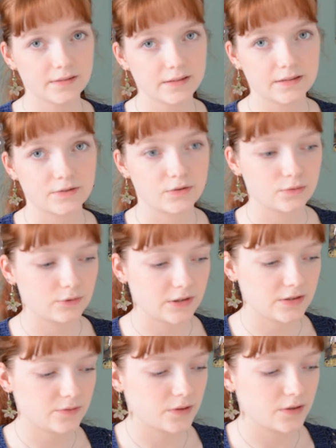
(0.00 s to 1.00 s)
It's so
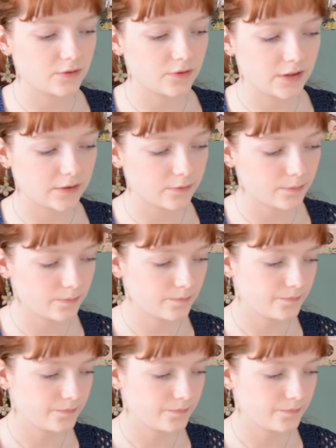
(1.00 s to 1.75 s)
nice weather now.